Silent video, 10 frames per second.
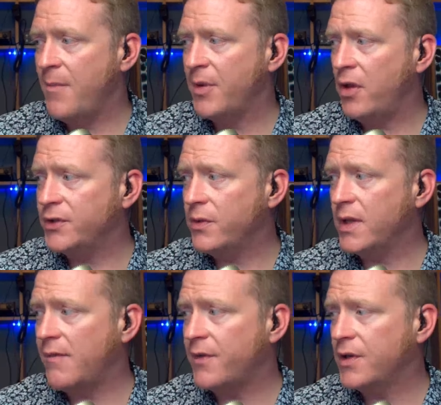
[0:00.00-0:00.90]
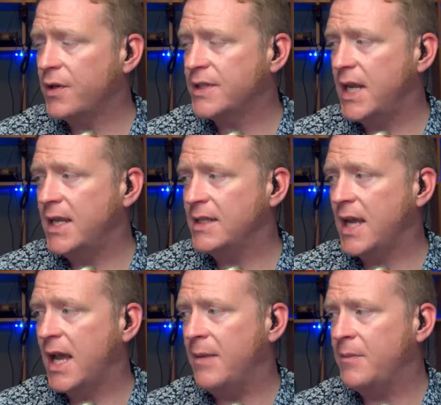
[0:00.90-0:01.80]
but also the governor taking
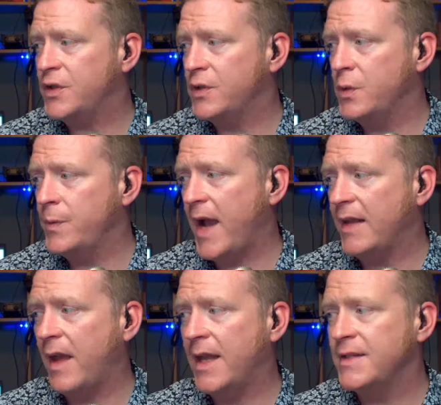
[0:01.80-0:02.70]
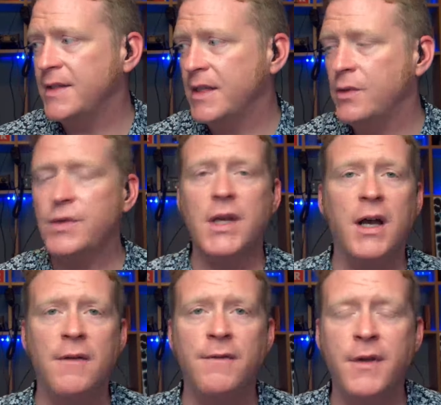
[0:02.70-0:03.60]
time to highlight the use
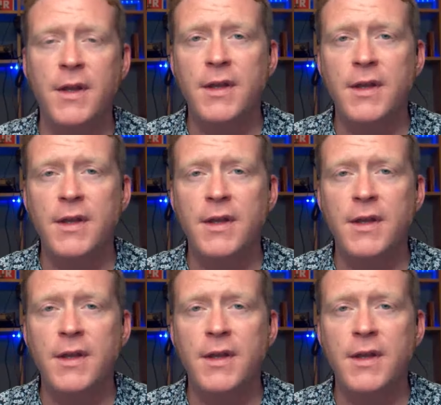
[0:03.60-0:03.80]
of